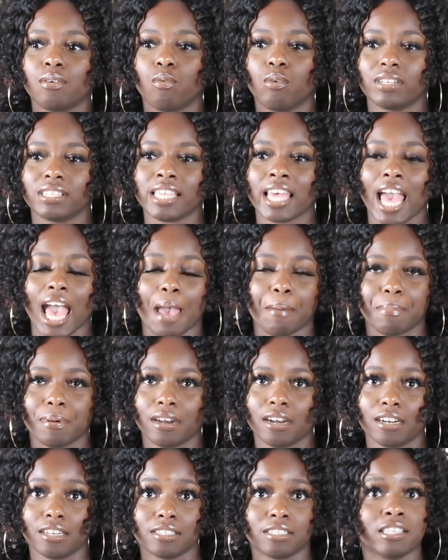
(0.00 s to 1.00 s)
what's
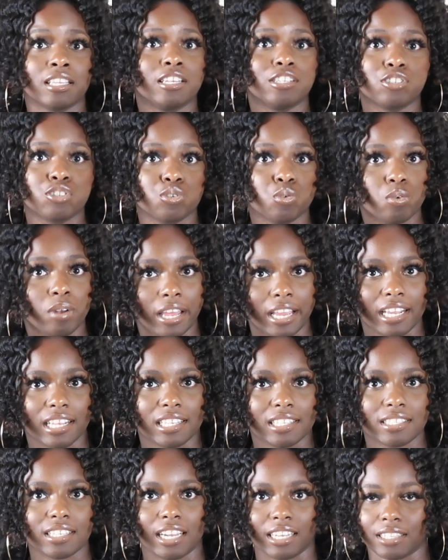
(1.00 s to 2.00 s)
happening until it's too
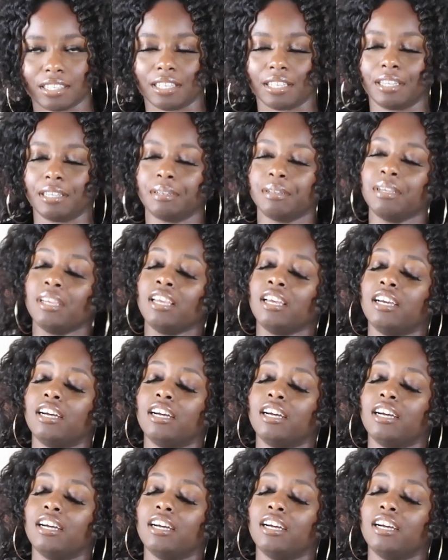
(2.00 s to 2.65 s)
late type thing.